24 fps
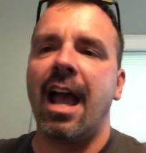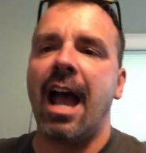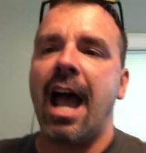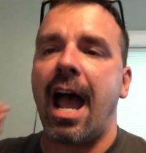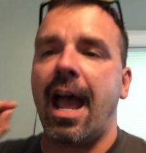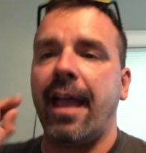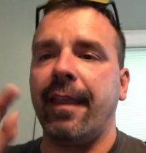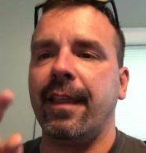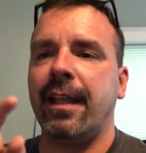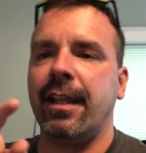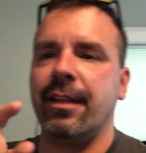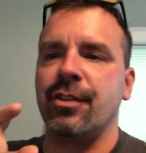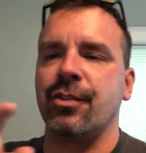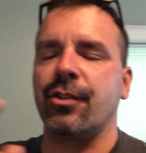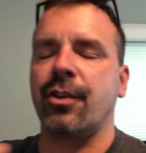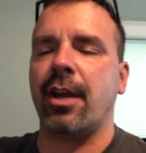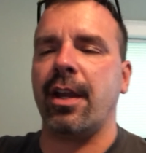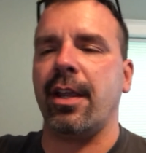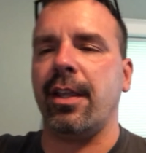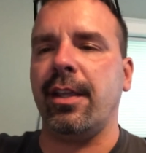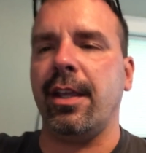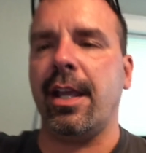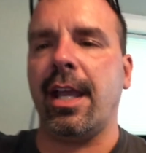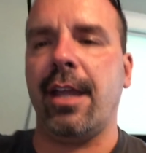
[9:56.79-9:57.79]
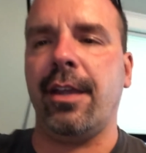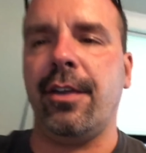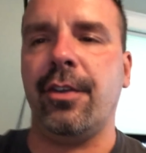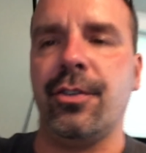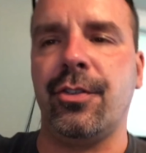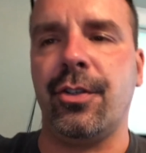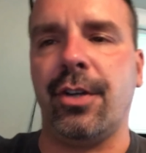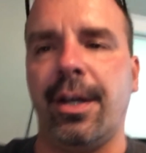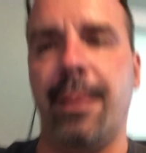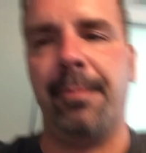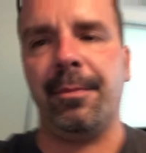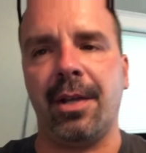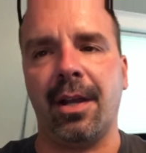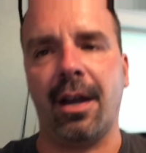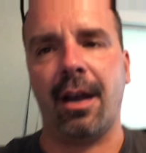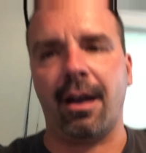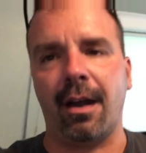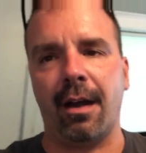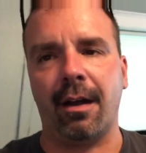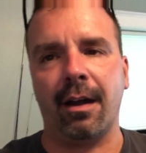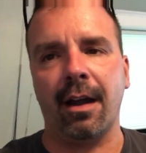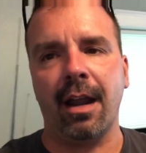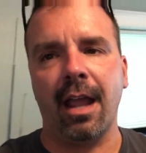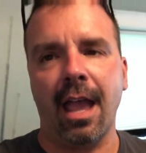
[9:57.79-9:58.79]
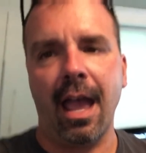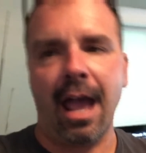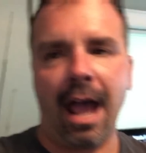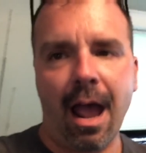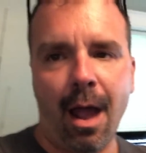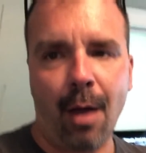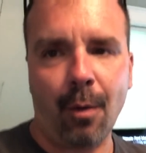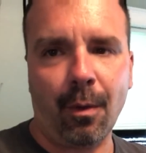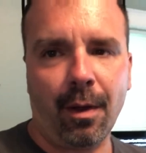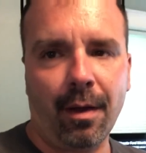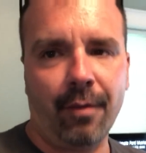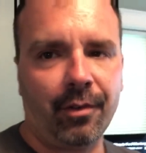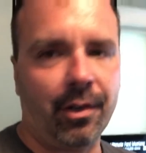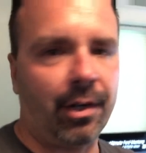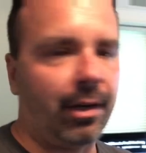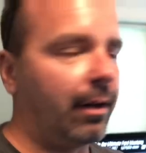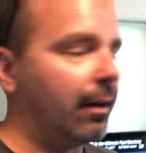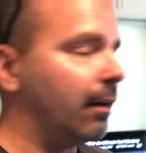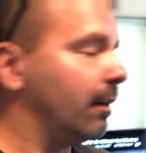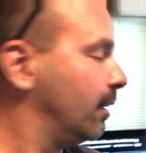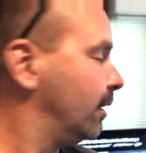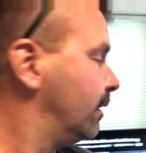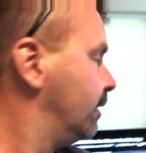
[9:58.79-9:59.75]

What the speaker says: I think it's great you got your dream car. However,